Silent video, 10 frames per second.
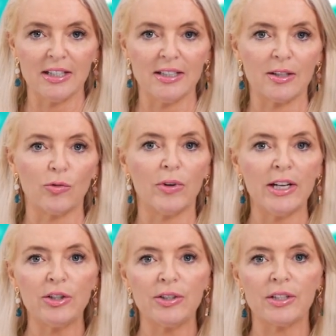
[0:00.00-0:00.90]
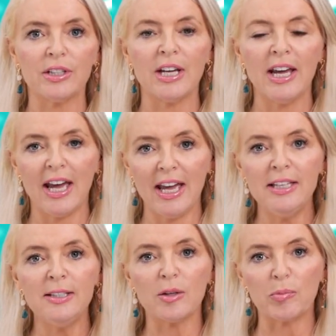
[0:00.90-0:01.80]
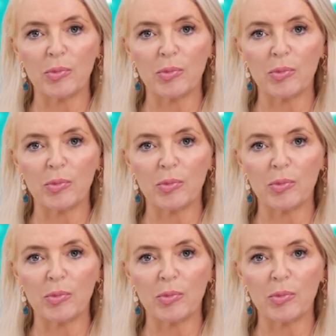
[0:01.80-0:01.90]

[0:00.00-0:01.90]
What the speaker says: its registered HAZER